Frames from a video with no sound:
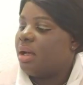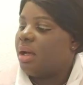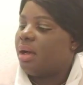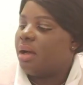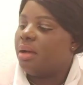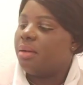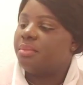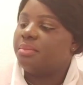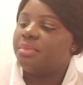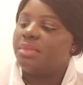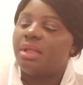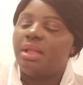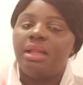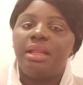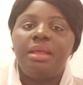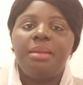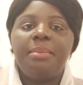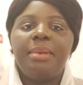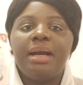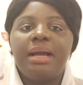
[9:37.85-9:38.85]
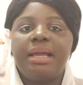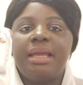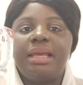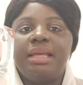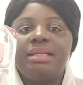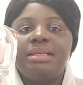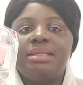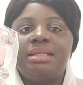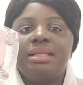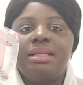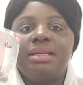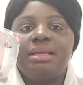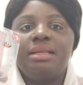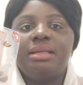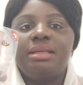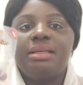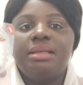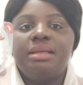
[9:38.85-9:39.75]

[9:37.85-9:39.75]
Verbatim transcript: um lieberkäse